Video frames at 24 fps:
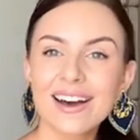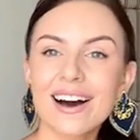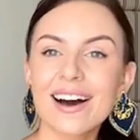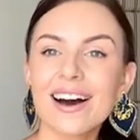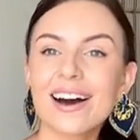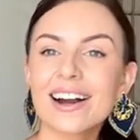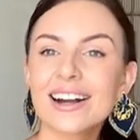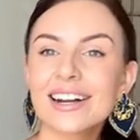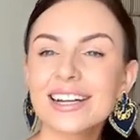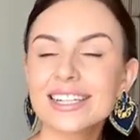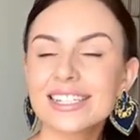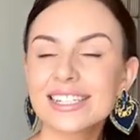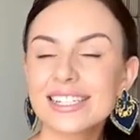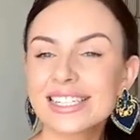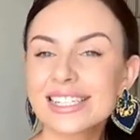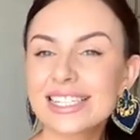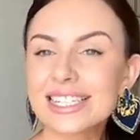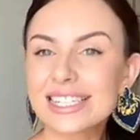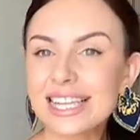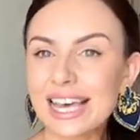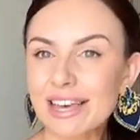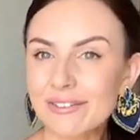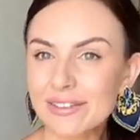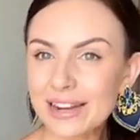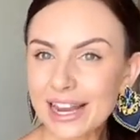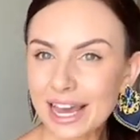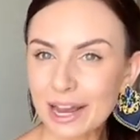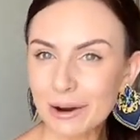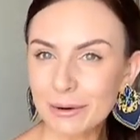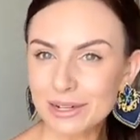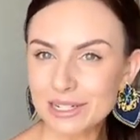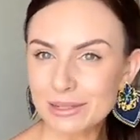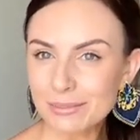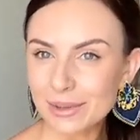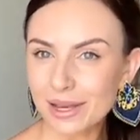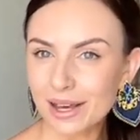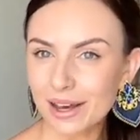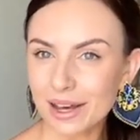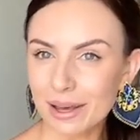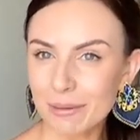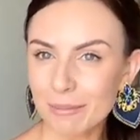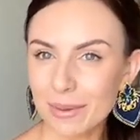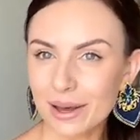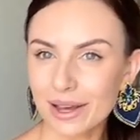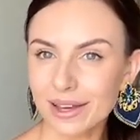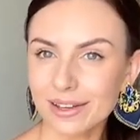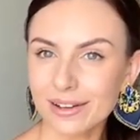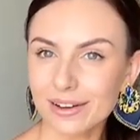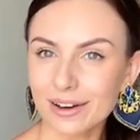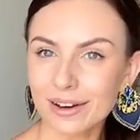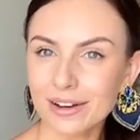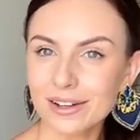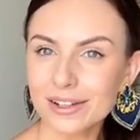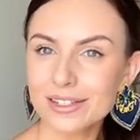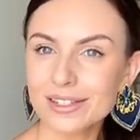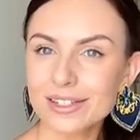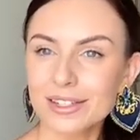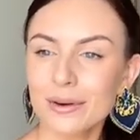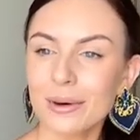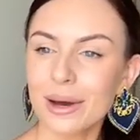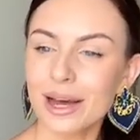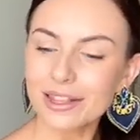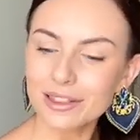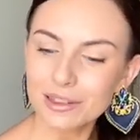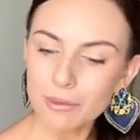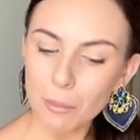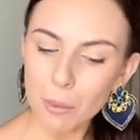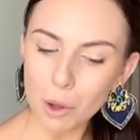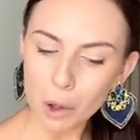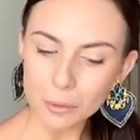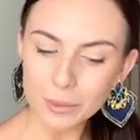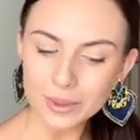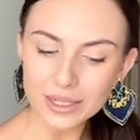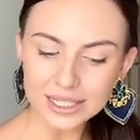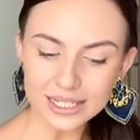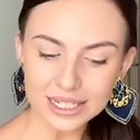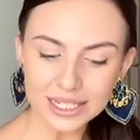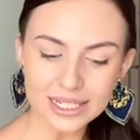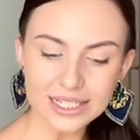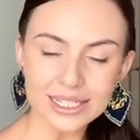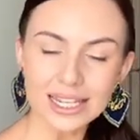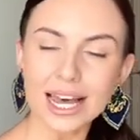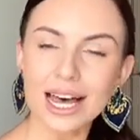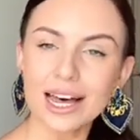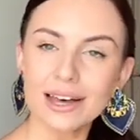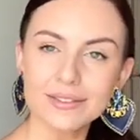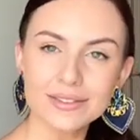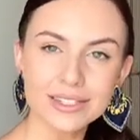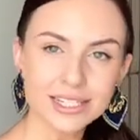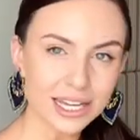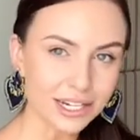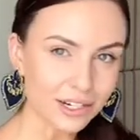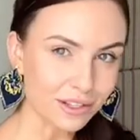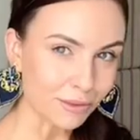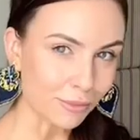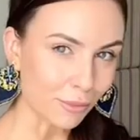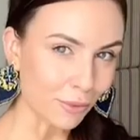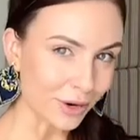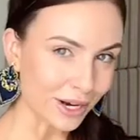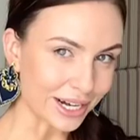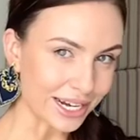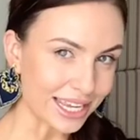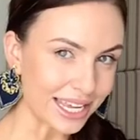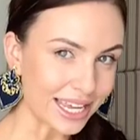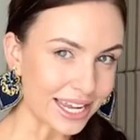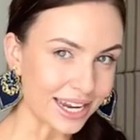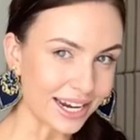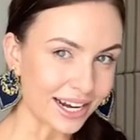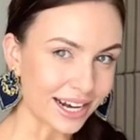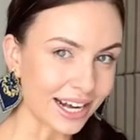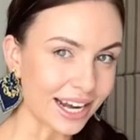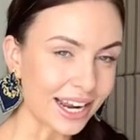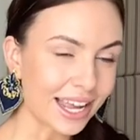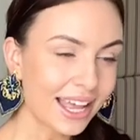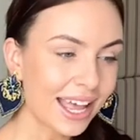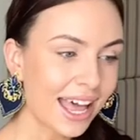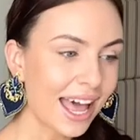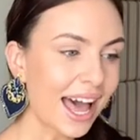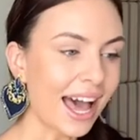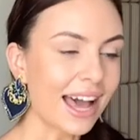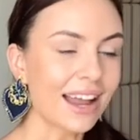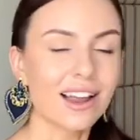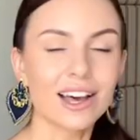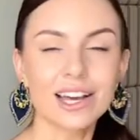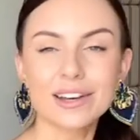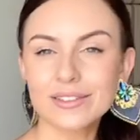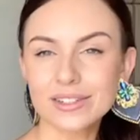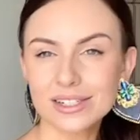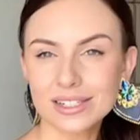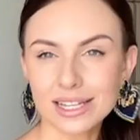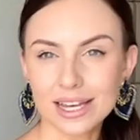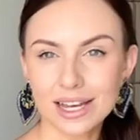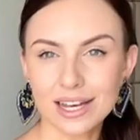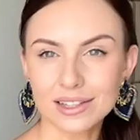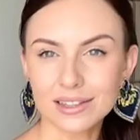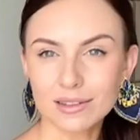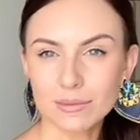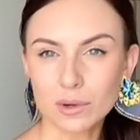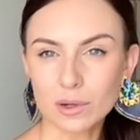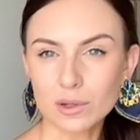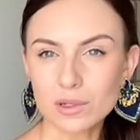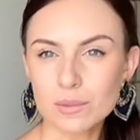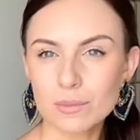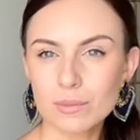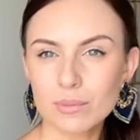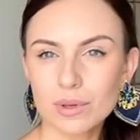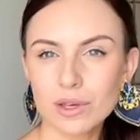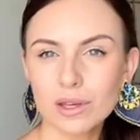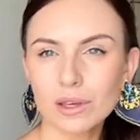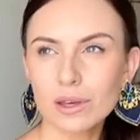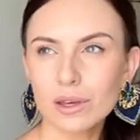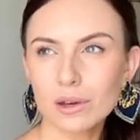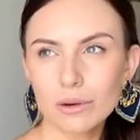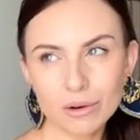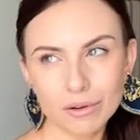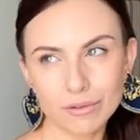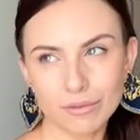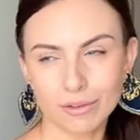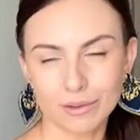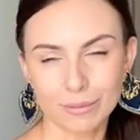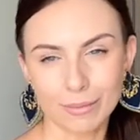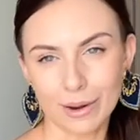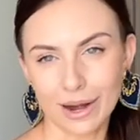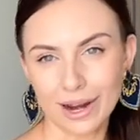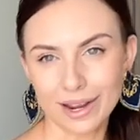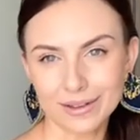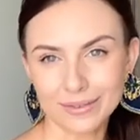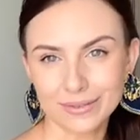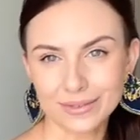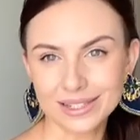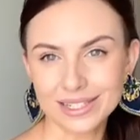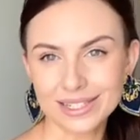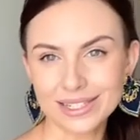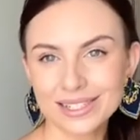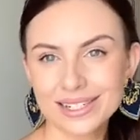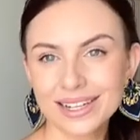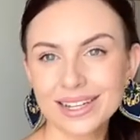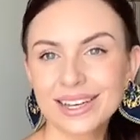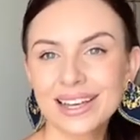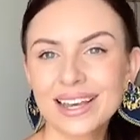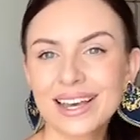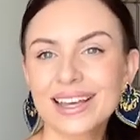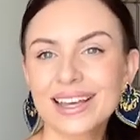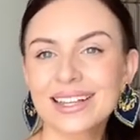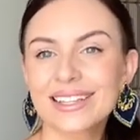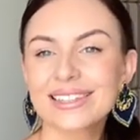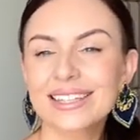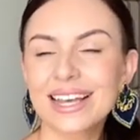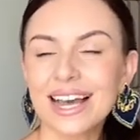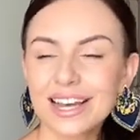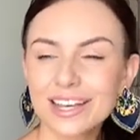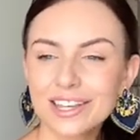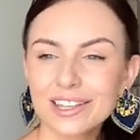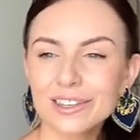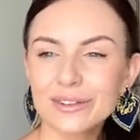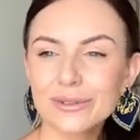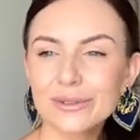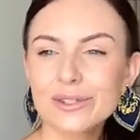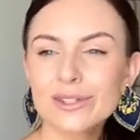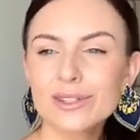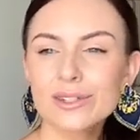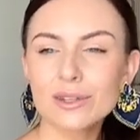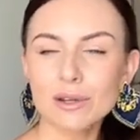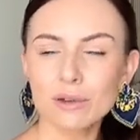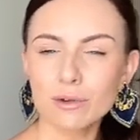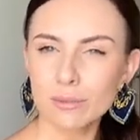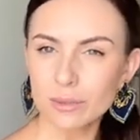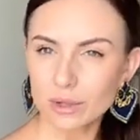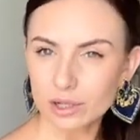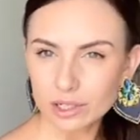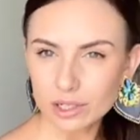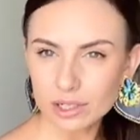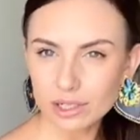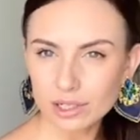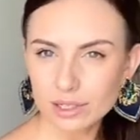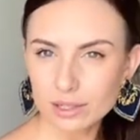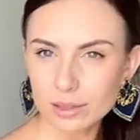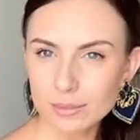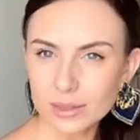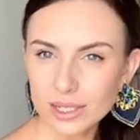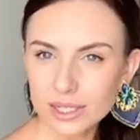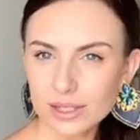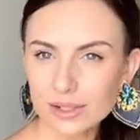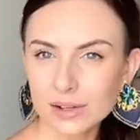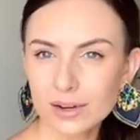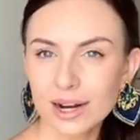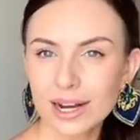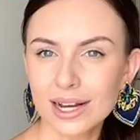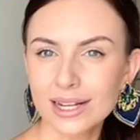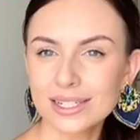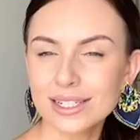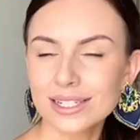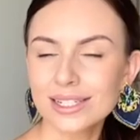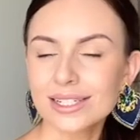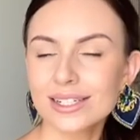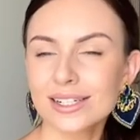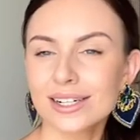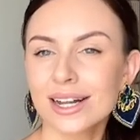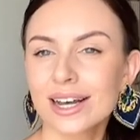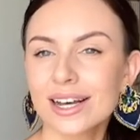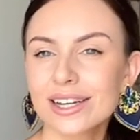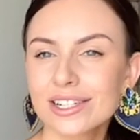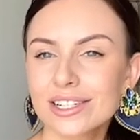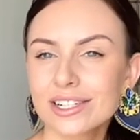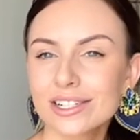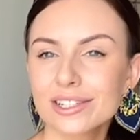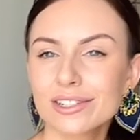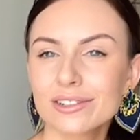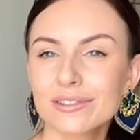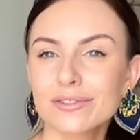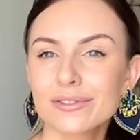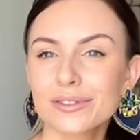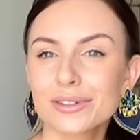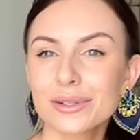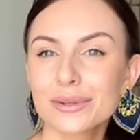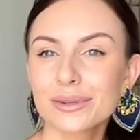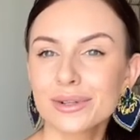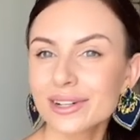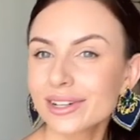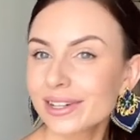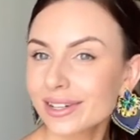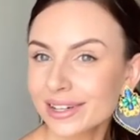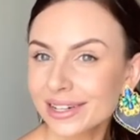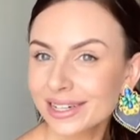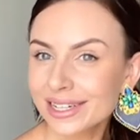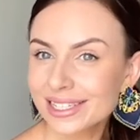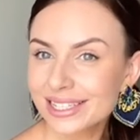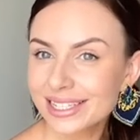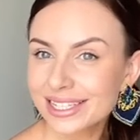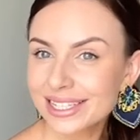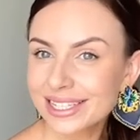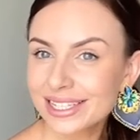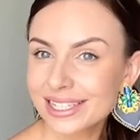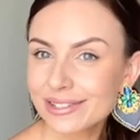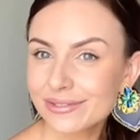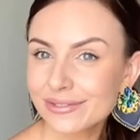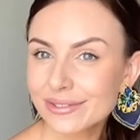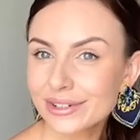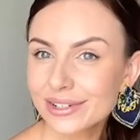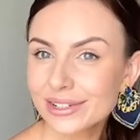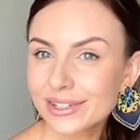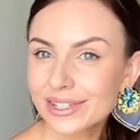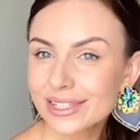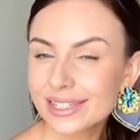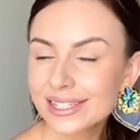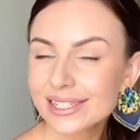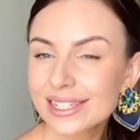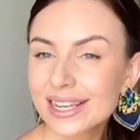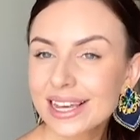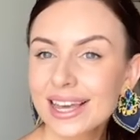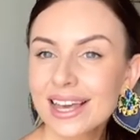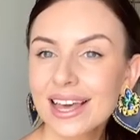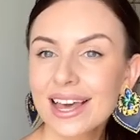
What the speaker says: Ireland is 7 hours behind Bangkok, so at the moment it's 10:30 in the morning here, and I've just had the most beautiful breakfast. Thank you so much to Miss Grand International for organising this for us.